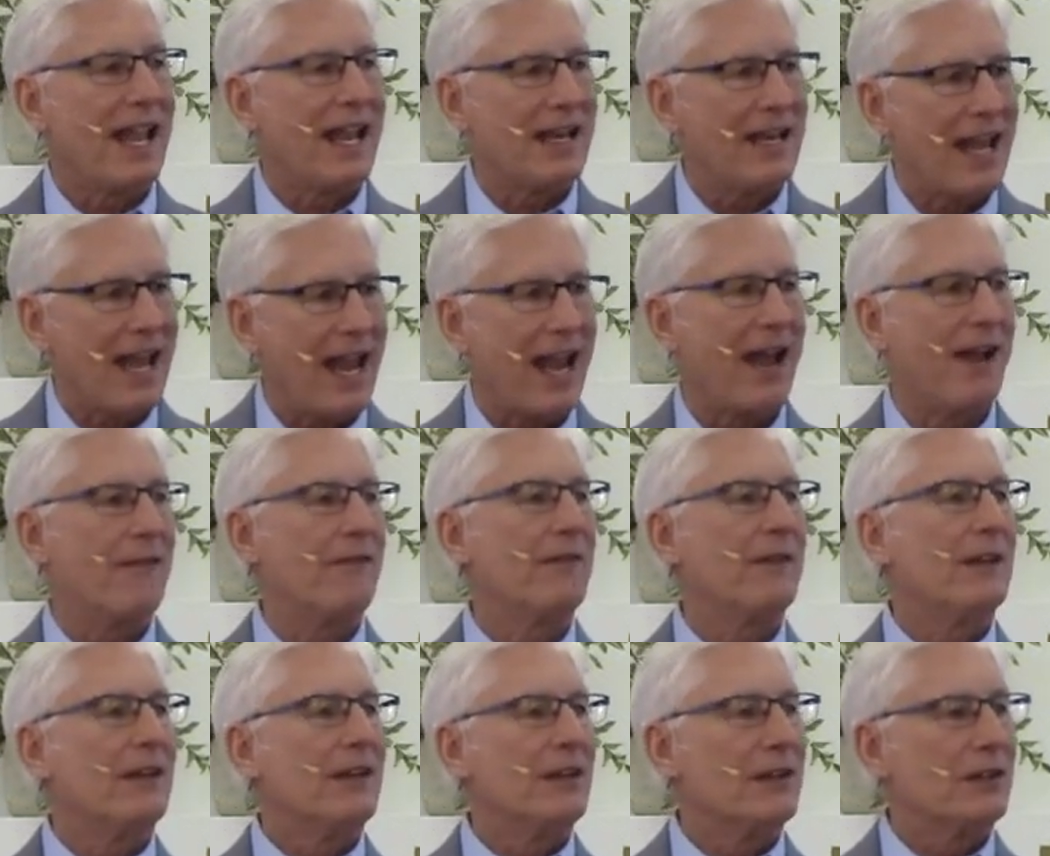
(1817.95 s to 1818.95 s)
and
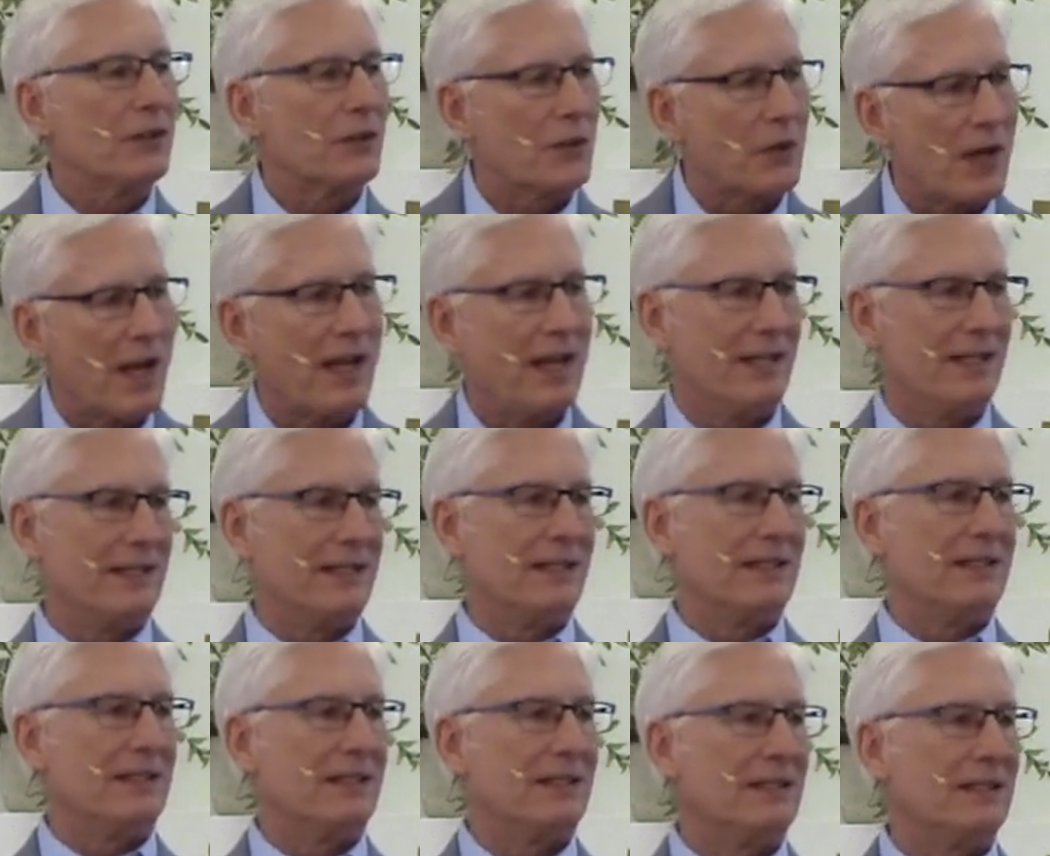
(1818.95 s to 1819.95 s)
have
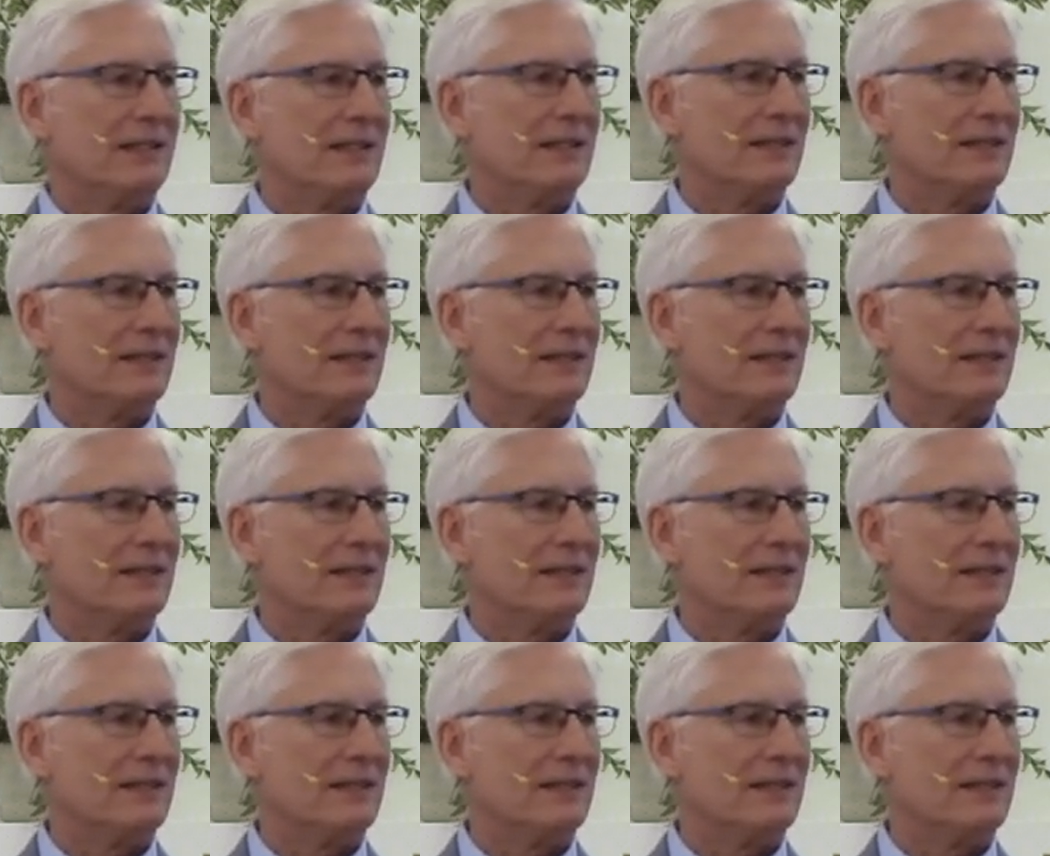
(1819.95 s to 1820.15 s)
Christ.